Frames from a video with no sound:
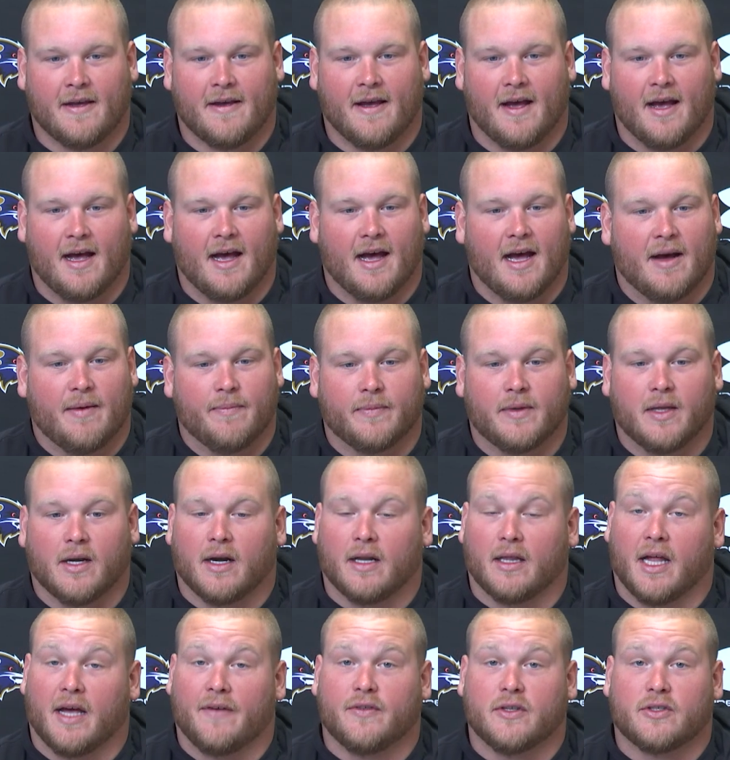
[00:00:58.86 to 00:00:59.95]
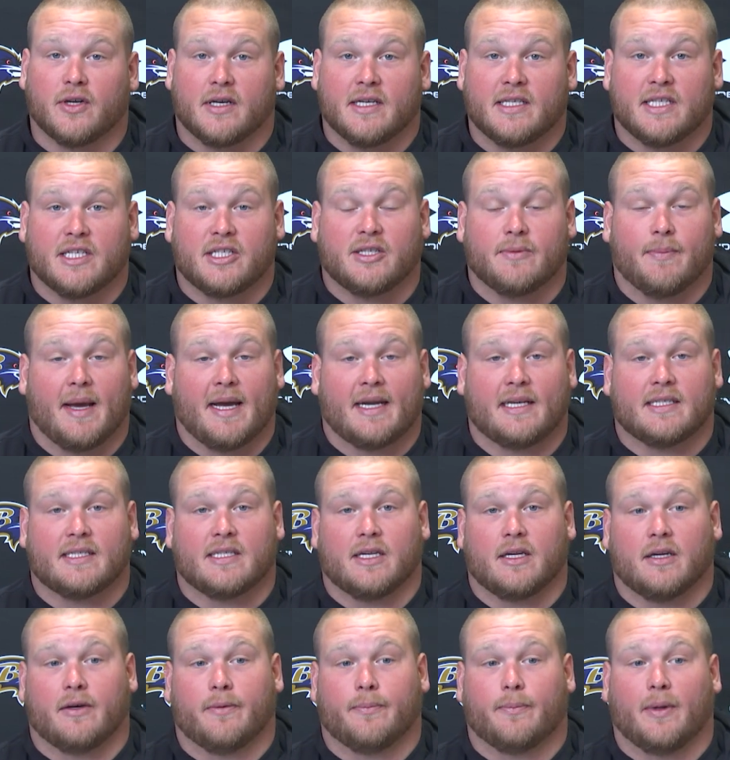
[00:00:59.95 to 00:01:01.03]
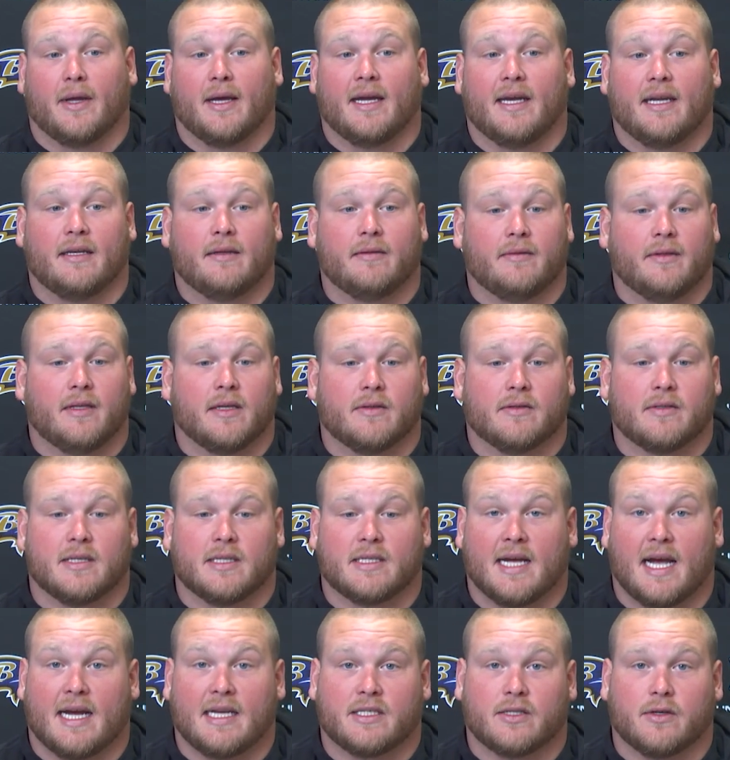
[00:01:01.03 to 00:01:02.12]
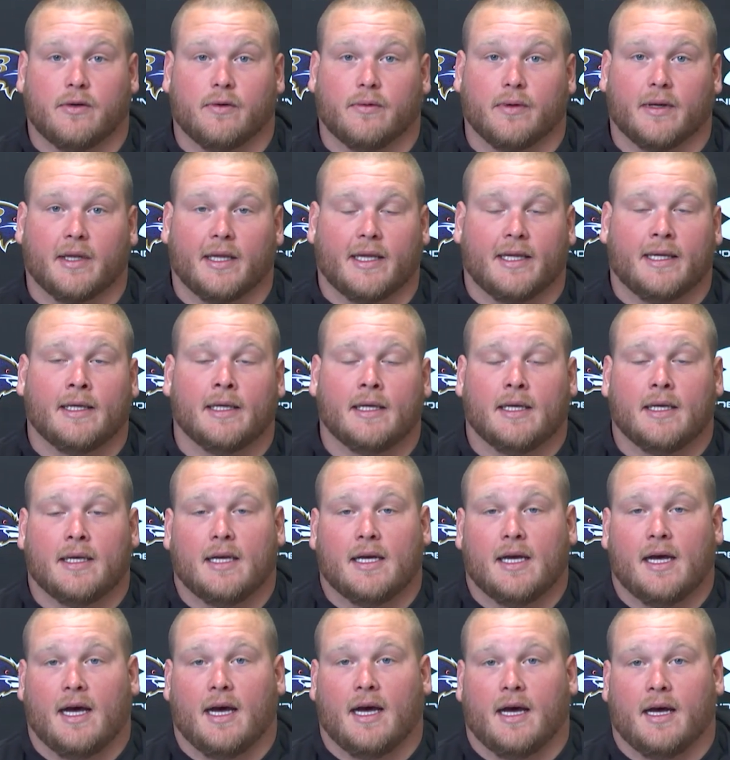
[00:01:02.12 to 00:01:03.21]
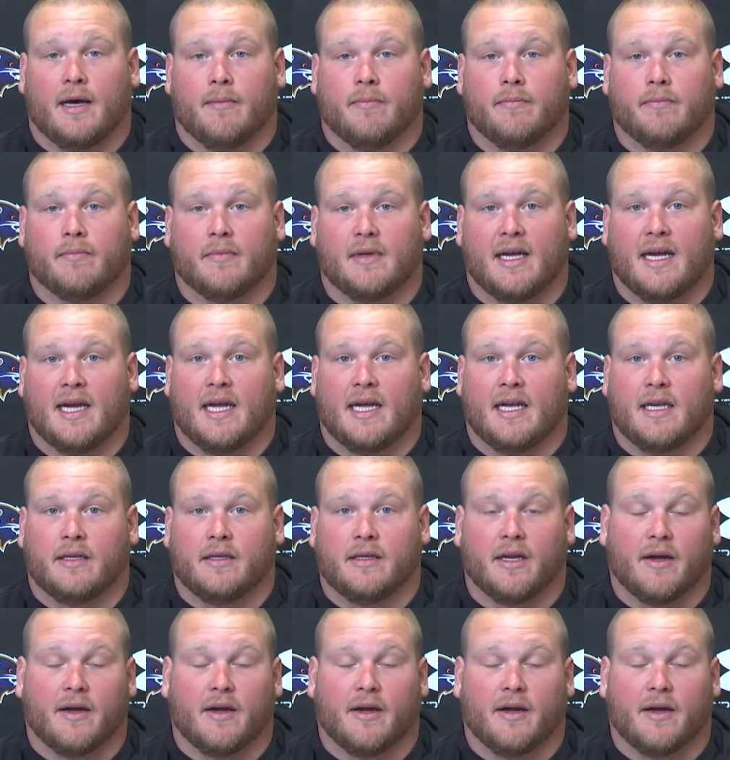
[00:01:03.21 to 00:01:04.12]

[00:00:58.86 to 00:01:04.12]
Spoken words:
You know, I love the transition back to center. Played, you know, since high school, really. And, you